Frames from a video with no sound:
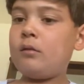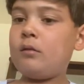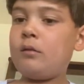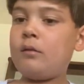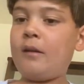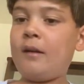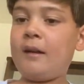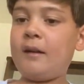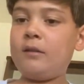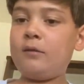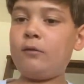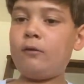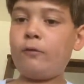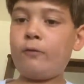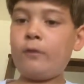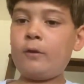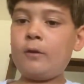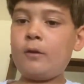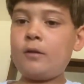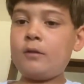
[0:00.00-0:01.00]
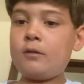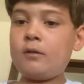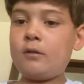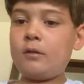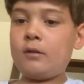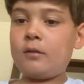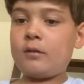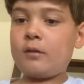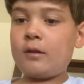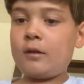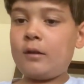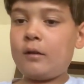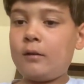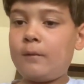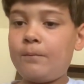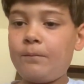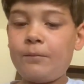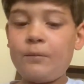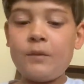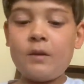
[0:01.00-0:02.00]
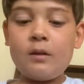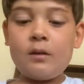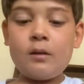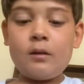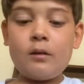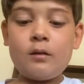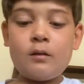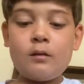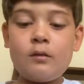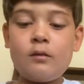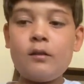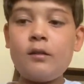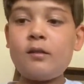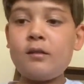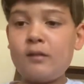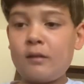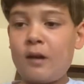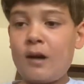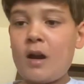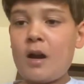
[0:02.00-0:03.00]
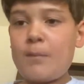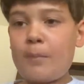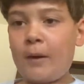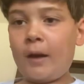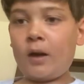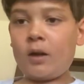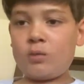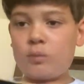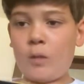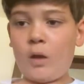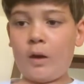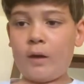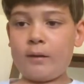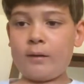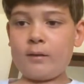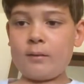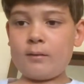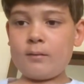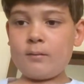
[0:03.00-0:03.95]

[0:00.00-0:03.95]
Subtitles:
Nice fit. So you just got to... So this is Harry Potter's wand.